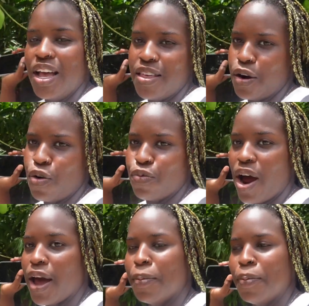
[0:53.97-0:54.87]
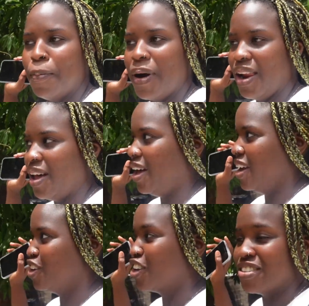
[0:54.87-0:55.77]
They're not ripe, but
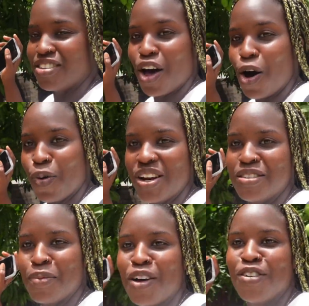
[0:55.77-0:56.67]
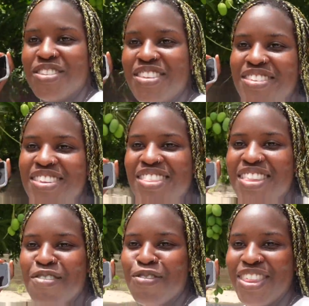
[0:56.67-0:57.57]
like you can tell when it's mango season,
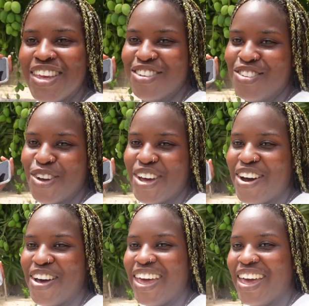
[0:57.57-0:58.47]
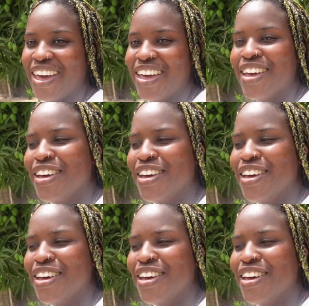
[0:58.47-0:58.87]
they really enjoy our hair.